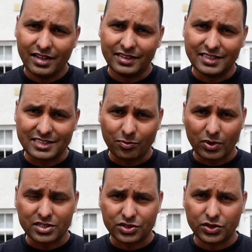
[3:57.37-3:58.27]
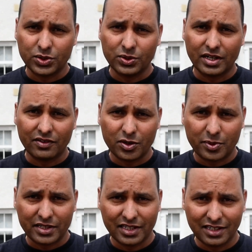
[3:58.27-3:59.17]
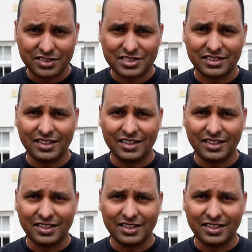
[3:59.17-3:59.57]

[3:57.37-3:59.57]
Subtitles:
this applies to you and everybody else